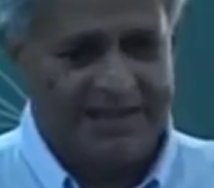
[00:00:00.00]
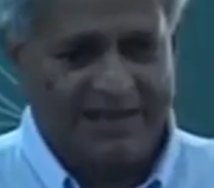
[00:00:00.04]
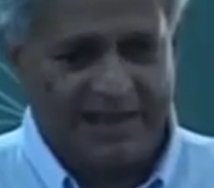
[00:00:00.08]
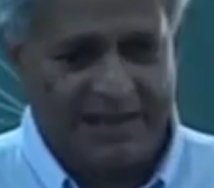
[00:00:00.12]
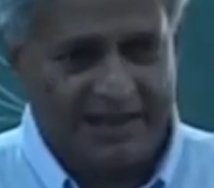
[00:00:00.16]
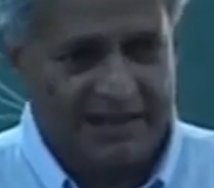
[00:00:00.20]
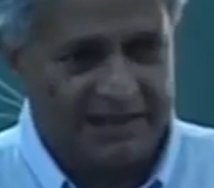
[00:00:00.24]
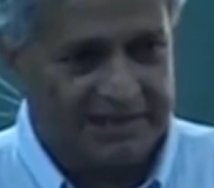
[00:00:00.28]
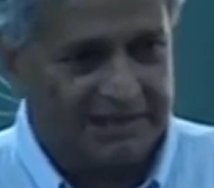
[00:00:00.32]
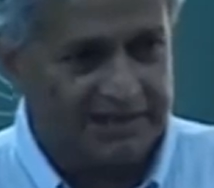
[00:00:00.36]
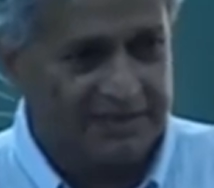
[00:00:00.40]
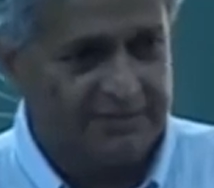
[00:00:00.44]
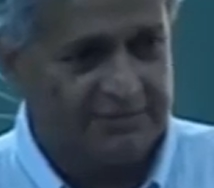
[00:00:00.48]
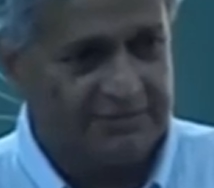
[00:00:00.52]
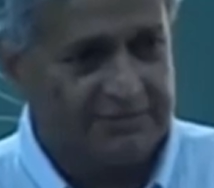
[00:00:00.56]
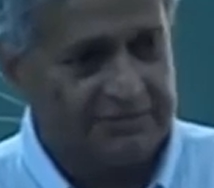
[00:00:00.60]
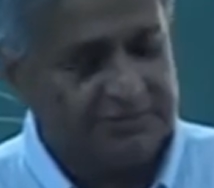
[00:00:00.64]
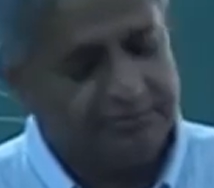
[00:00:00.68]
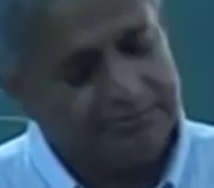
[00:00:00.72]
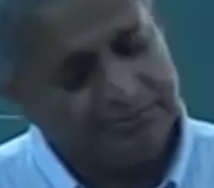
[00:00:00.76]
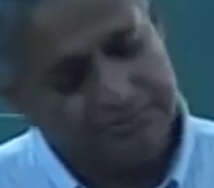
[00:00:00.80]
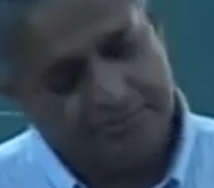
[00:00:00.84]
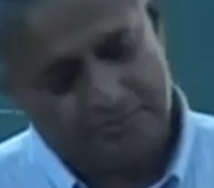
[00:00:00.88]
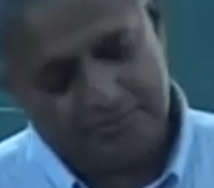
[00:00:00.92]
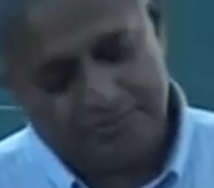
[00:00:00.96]
collective
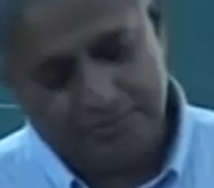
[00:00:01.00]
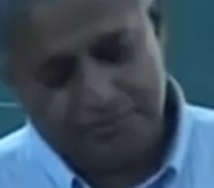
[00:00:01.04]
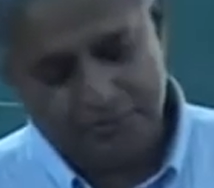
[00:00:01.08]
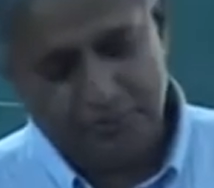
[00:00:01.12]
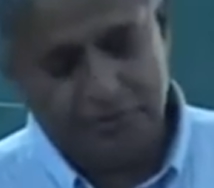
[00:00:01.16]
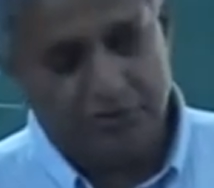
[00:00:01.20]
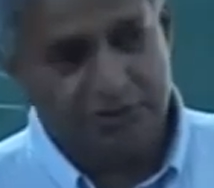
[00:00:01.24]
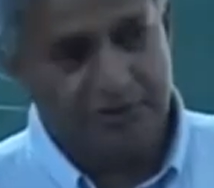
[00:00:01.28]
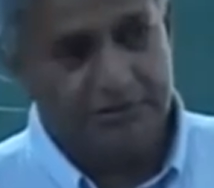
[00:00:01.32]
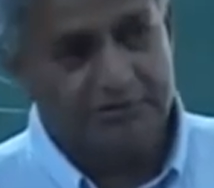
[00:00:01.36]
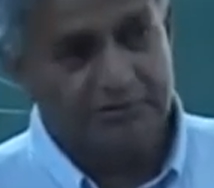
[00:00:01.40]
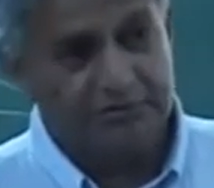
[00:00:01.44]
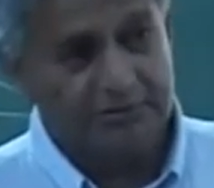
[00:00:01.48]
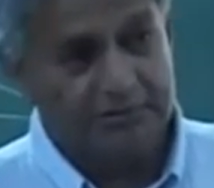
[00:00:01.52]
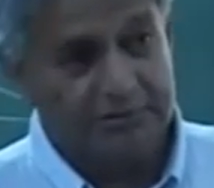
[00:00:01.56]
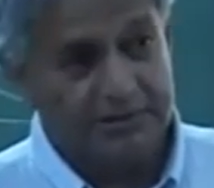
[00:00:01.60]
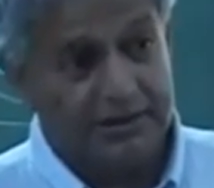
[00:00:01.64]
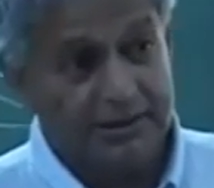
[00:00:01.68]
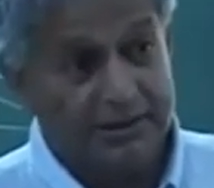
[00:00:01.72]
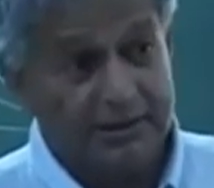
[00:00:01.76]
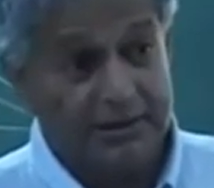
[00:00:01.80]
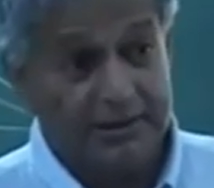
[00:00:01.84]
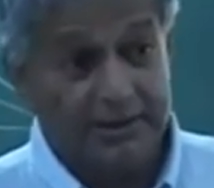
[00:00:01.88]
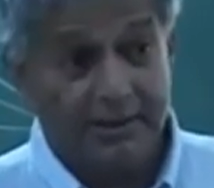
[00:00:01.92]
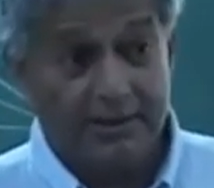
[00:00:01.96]
you give
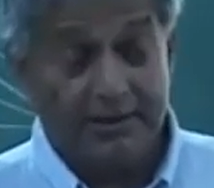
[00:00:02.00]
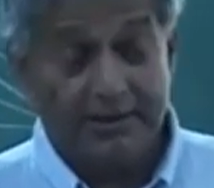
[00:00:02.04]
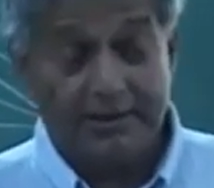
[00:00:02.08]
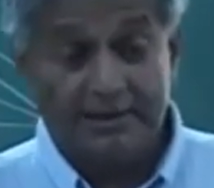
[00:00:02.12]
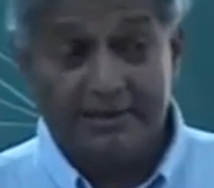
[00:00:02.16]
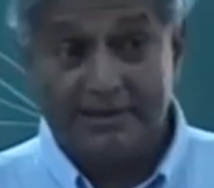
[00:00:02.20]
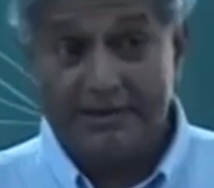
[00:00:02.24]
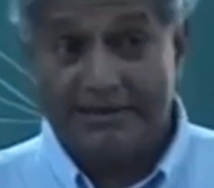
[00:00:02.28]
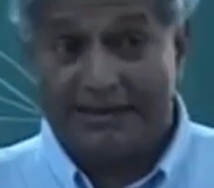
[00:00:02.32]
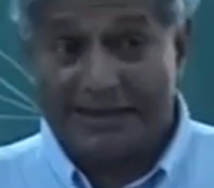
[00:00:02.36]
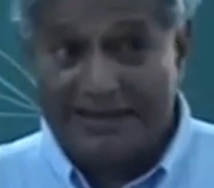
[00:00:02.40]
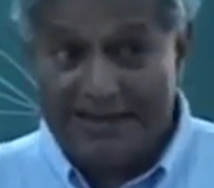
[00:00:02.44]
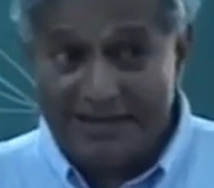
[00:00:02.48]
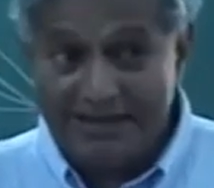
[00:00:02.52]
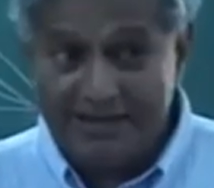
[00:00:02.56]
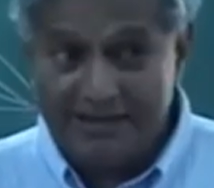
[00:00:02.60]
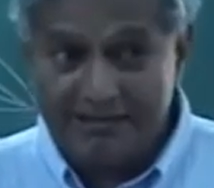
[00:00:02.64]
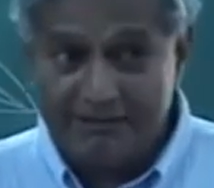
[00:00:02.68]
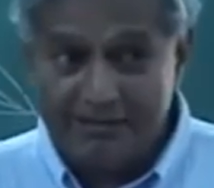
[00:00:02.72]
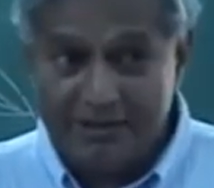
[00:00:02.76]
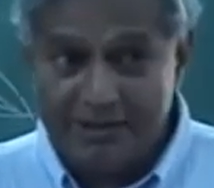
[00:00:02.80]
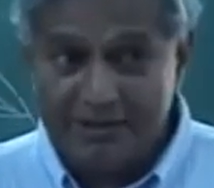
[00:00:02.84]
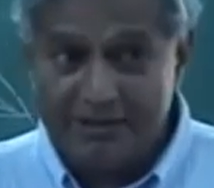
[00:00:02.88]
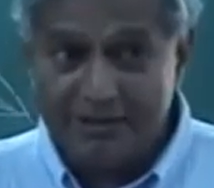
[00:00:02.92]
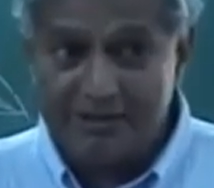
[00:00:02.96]

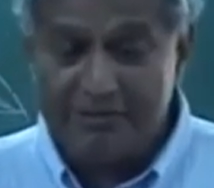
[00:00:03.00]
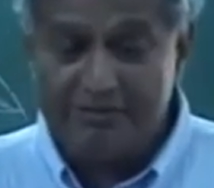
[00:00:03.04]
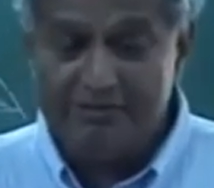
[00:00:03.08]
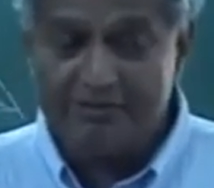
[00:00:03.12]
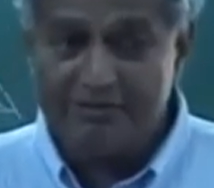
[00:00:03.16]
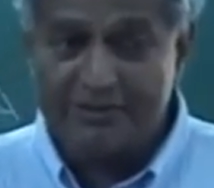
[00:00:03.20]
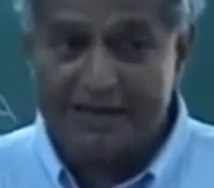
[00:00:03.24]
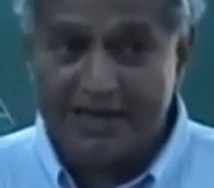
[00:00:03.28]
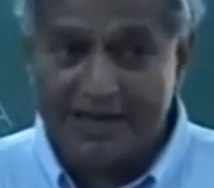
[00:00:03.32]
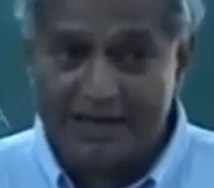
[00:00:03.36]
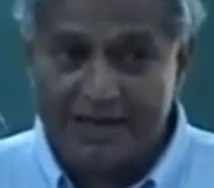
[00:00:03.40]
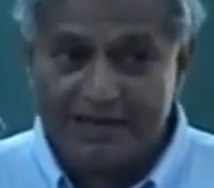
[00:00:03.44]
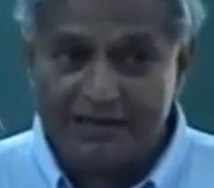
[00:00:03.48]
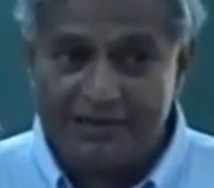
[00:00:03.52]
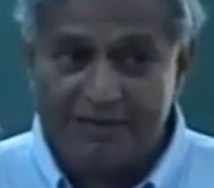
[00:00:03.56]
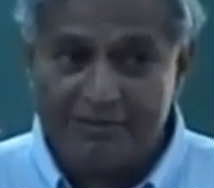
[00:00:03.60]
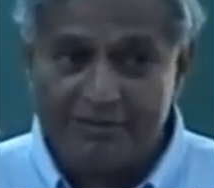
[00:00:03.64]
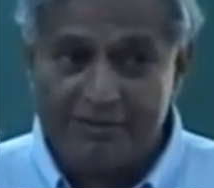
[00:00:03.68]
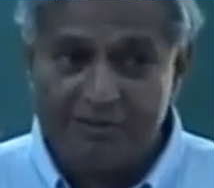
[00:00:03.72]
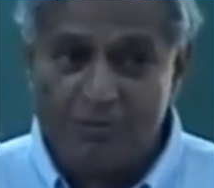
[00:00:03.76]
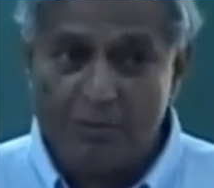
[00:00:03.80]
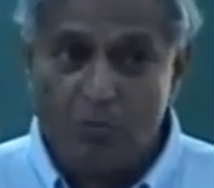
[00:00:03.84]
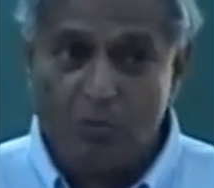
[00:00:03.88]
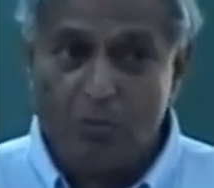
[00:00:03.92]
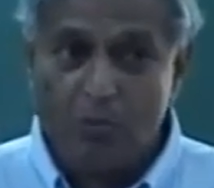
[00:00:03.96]
then when you give
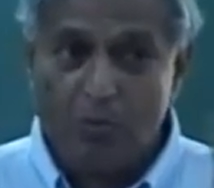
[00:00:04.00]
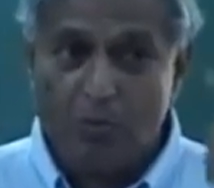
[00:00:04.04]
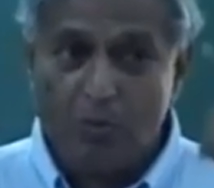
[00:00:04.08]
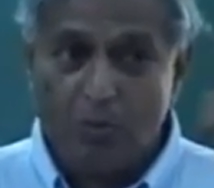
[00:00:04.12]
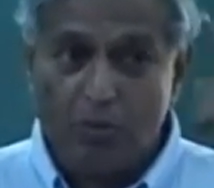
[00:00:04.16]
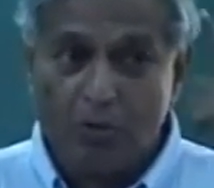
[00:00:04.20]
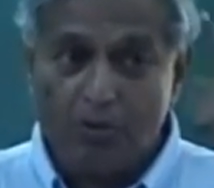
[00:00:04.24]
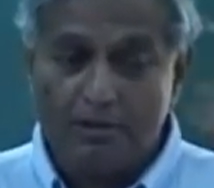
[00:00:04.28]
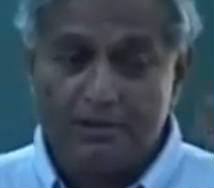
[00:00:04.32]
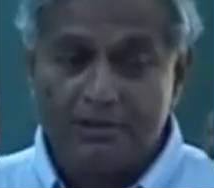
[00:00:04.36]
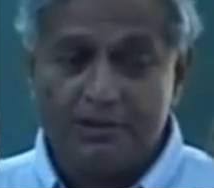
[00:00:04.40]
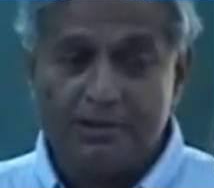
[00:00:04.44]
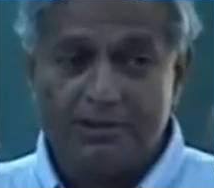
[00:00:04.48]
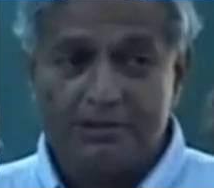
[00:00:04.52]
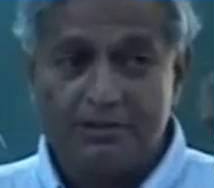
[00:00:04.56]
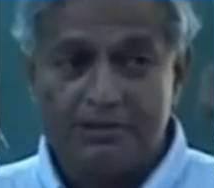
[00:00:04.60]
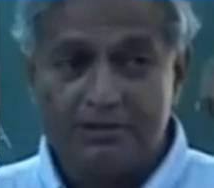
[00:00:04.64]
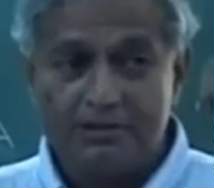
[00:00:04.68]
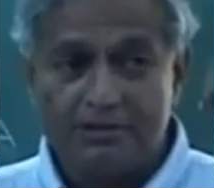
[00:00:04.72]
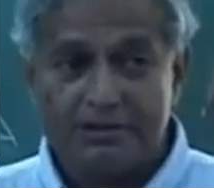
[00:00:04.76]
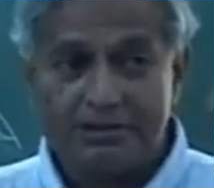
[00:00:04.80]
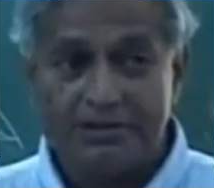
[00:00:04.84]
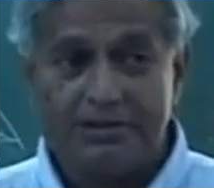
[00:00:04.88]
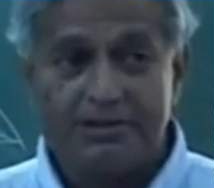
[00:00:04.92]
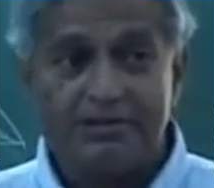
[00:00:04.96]
collective both the
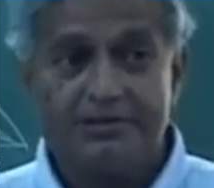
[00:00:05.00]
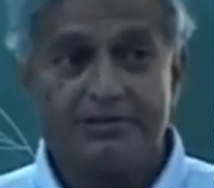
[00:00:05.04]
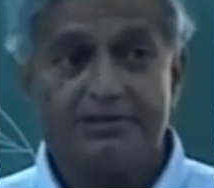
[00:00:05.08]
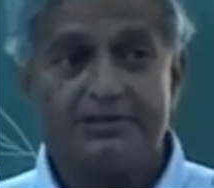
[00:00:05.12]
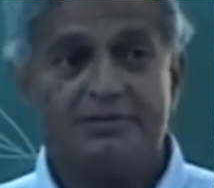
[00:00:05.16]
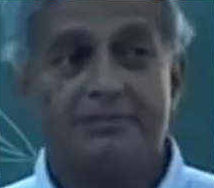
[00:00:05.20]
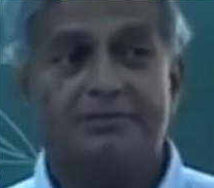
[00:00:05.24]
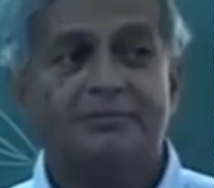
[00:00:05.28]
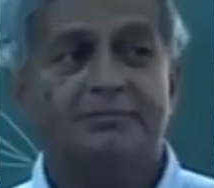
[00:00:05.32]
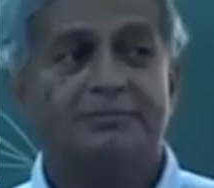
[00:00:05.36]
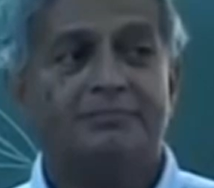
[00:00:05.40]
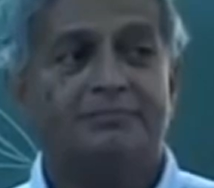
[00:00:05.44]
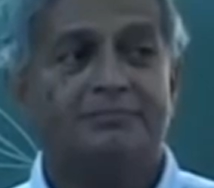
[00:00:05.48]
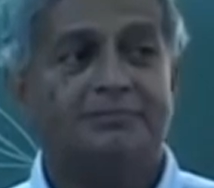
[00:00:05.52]
rotors